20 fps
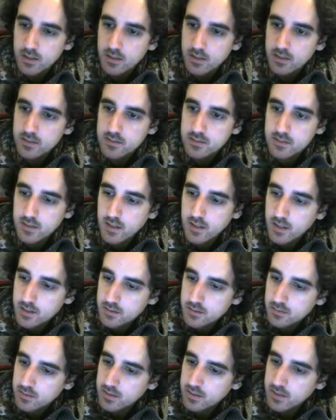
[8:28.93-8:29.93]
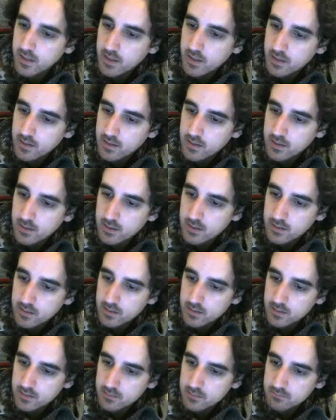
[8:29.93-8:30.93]
is actually add a
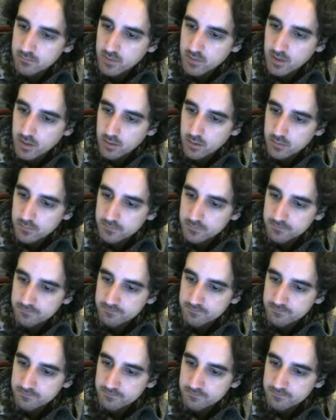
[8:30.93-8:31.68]
glow.